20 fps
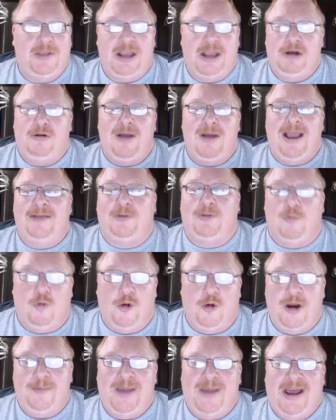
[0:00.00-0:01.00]
they don't have to
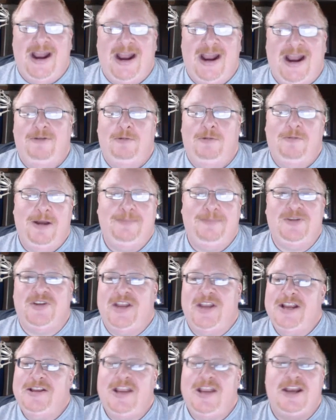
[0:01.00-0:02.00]
worry about having a
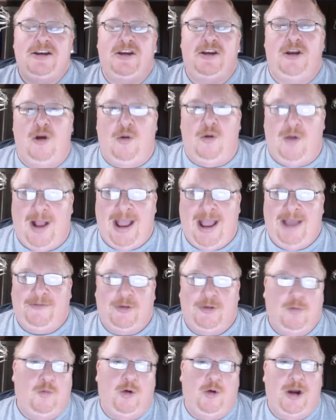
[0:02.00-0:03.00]
website. They don't
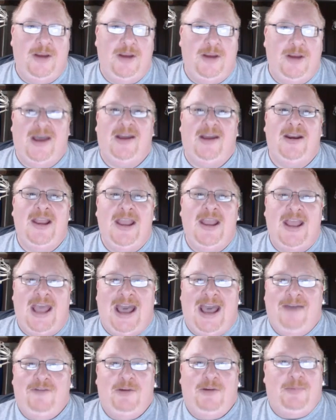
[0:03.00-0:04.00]
have to worry about
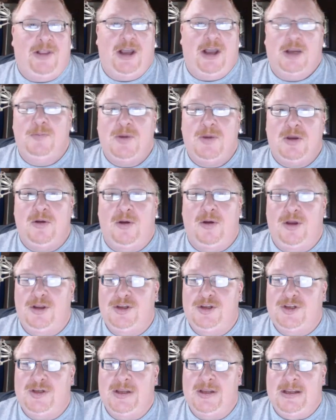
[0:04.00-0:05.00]
having a blog
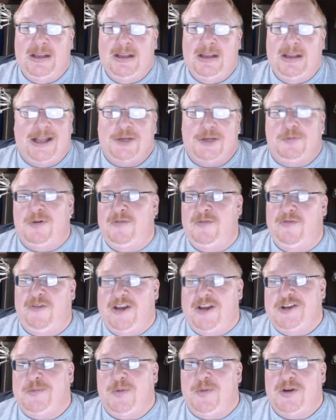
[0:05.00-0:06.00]
because that's what
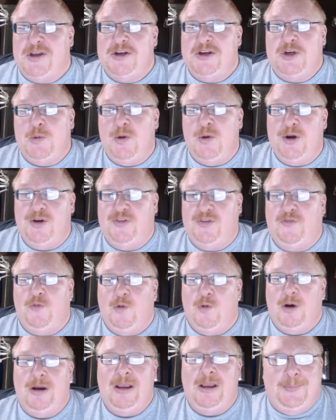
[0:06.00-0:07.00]
Facebook and Twitter's
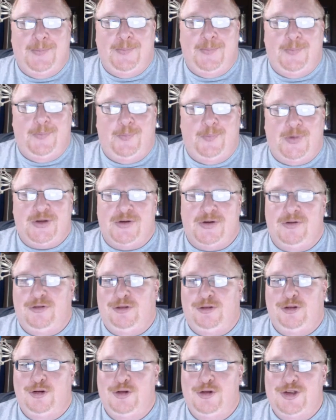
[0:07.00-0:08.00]
for. But you're
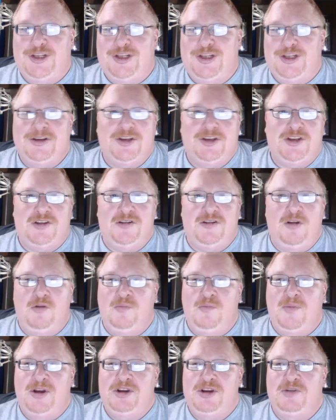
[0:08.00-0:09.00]
losing
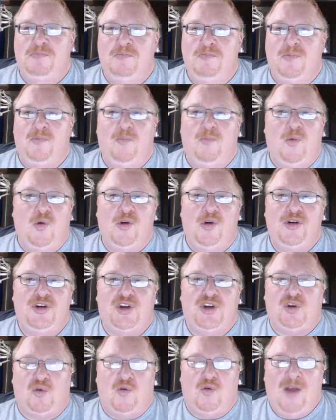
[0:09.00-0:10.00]
so much
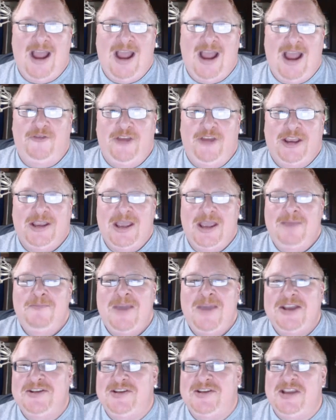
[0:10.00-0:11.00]
more traffic.
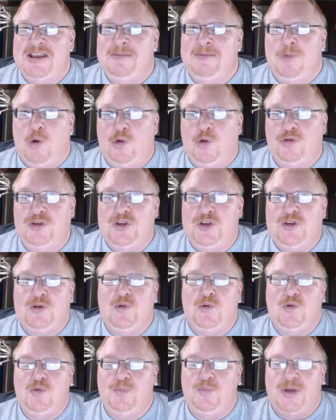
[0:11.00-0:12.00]
It may seem old
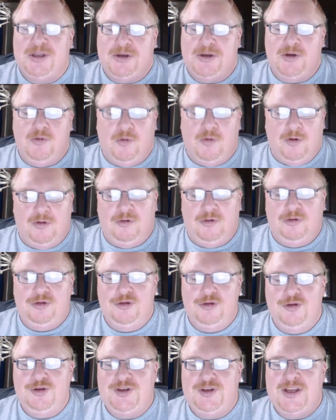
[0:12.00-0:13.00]
school, but you're
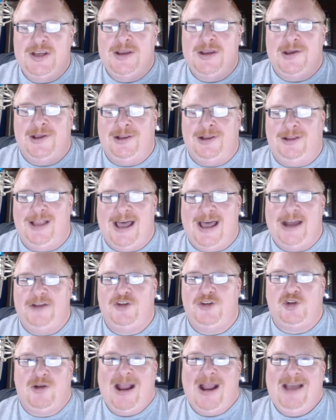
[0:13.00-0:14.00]
losing a
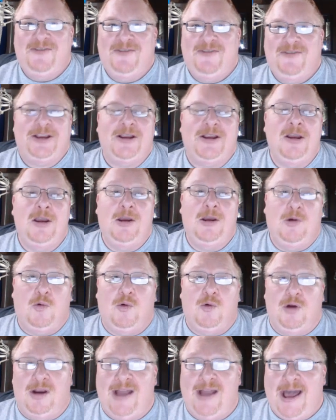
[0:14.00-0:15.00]
lot of traffic
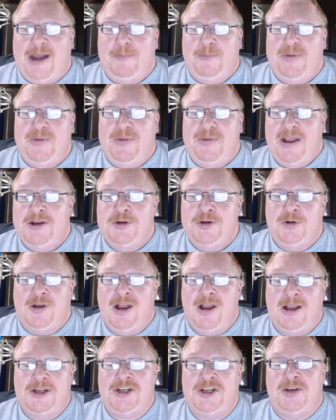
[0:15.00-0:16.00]
or a lot of
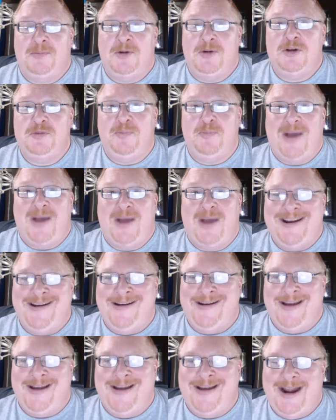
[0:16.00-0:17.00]
potential customers by
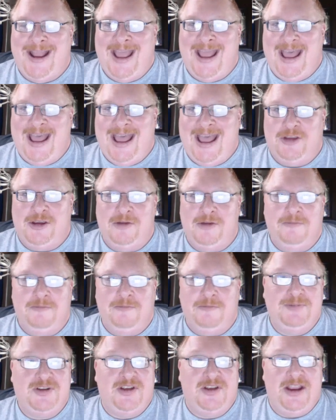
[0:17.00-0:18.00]
not having a
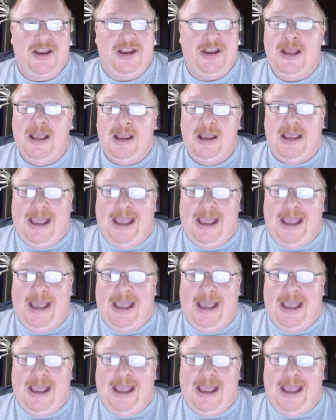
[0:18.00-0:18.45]
website